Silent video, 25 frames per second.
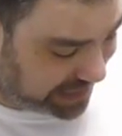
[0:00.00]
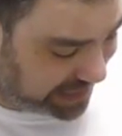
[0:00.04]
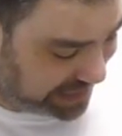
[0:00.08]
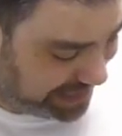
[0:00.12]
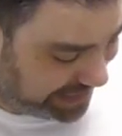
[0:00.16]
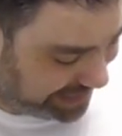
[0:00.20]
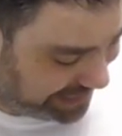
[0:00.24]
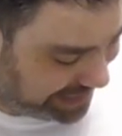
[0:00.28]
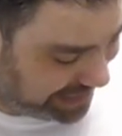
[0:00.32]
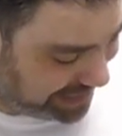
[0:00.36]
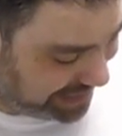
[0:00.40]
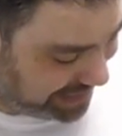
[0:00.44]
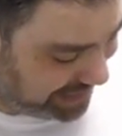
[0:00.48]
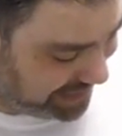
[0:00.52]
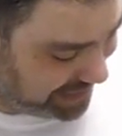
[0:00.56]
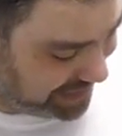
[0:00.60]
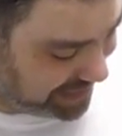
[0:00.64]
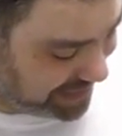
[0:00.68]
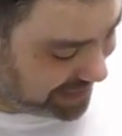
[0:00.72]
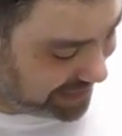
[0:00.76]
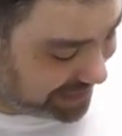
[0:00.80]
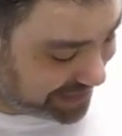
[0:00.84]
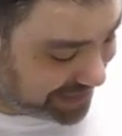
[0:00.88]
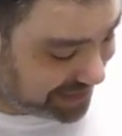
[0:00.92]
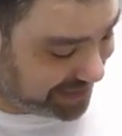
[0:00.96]
I can
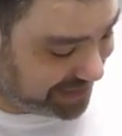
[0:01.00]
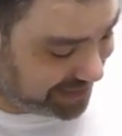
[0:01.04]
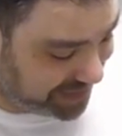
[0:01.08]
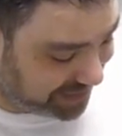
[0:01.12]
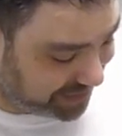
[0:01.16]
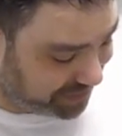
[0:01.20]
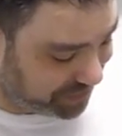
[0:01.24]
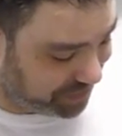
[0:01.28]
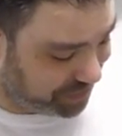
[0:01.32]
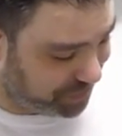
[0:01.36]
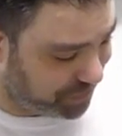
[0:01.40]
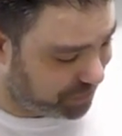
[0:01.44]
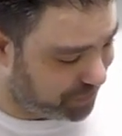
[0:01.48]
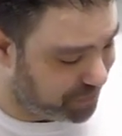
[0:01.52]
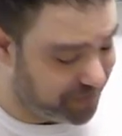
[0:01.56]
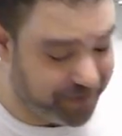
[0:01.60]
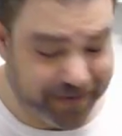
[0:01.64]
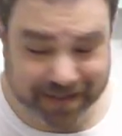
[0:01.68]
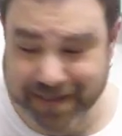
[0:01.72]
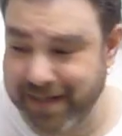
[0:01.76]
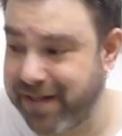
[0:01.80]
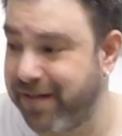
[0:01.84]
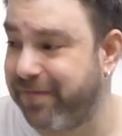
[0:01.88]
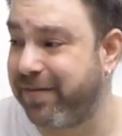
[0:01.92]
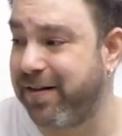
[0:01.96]
I can tell you,
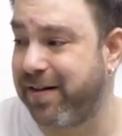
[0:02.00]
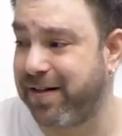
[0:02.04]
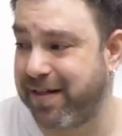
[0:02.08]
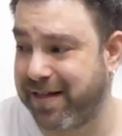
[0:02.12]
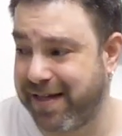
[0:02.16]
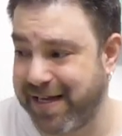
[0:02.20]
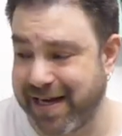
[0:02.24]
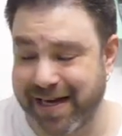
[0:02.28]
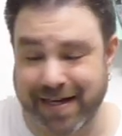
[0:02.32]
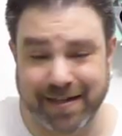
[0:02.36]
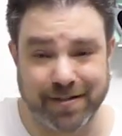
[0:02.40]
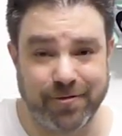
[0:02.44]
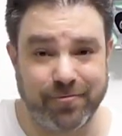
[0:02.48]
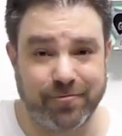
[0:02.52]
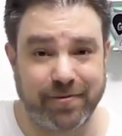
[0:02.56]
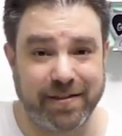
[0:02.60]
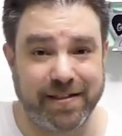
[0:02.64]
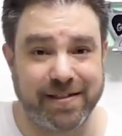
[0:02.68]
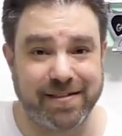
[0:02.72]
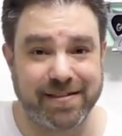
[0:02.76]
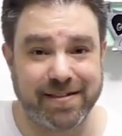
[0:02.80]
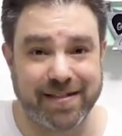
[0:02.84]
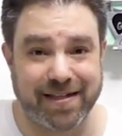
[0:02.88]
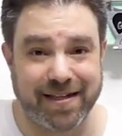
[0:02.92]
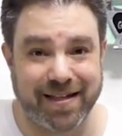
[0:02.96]
you see even the
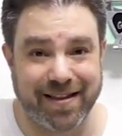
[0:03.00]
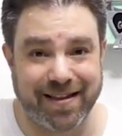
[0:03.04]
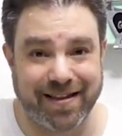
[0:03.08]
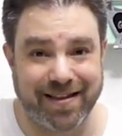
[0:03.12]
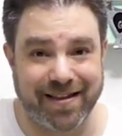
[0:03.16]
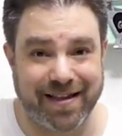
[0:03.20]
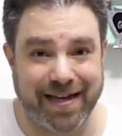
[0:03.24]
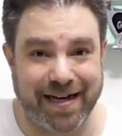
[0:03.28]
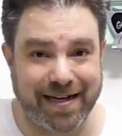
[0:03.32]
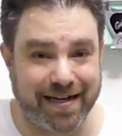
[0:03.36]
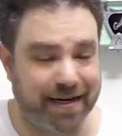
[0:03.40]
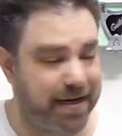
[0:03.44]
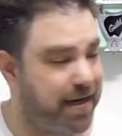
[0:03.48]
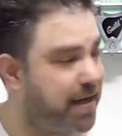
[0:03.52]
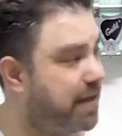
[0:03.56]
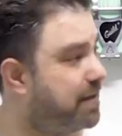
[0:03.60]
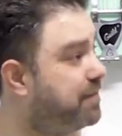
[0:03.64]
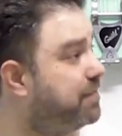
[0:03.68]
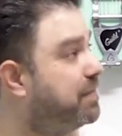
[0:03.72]
categories, that